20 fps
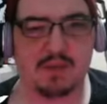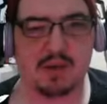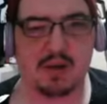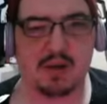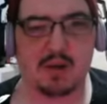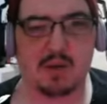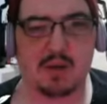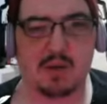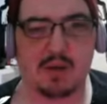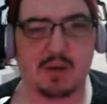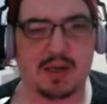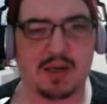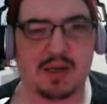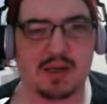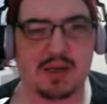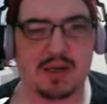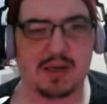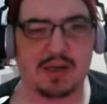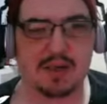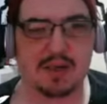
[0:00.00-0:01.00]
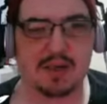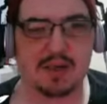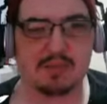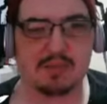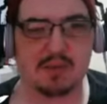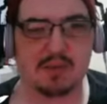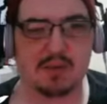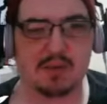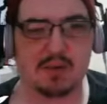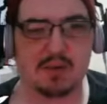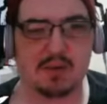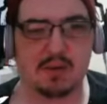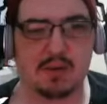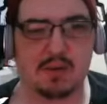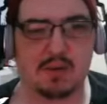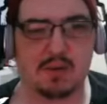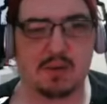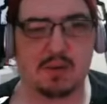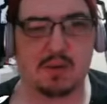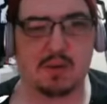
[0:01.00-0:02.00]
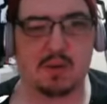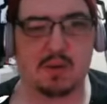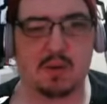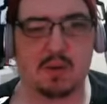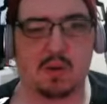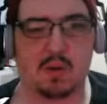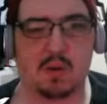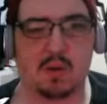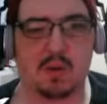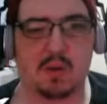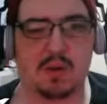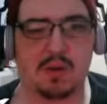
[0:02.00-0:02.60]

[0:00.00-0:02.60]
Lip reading: oh, can I not get up the oh